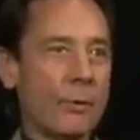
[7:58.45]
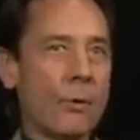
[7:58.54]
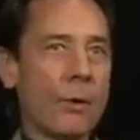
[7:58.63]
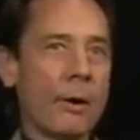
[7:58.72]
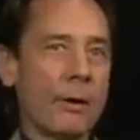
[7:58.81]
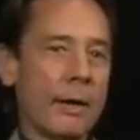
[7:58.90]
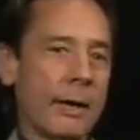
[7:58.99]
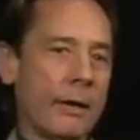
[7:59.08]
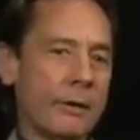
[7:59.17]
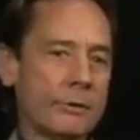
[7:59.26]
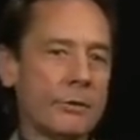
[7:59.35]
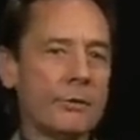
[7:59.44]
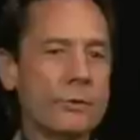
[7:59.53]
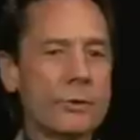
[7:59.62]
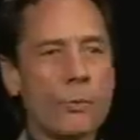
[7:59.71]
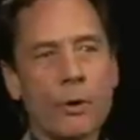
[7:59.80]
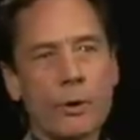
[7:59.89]
Or I also do
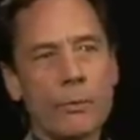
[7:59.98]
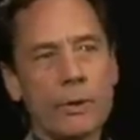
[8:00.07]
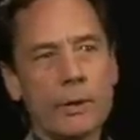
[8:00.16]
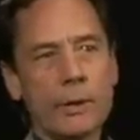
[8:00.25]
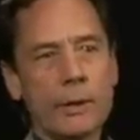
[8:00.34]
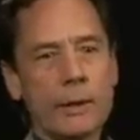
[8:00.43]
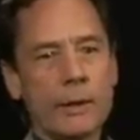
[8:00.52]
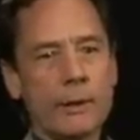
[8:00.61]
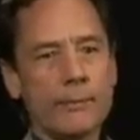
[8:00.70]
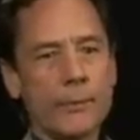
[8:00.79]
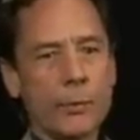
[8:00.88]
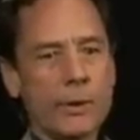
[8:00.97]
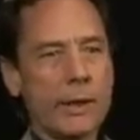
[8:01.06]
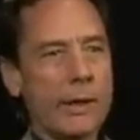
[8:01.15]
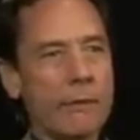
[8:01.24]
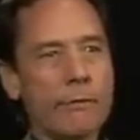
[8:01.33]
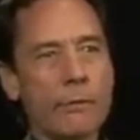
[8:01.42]
some work with the
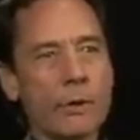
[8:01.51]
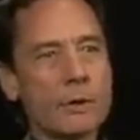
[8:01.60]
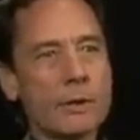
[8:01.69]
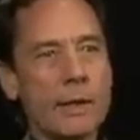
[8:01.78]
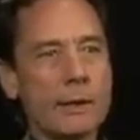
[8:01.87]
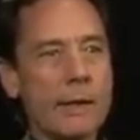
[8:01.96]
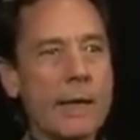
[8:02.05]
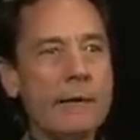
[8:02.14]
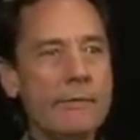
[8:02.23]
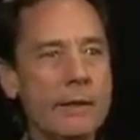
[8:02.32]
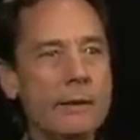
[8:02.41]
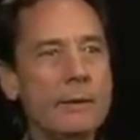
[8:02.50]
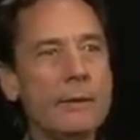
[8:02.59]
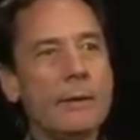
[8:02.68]
Air Force and the Navy,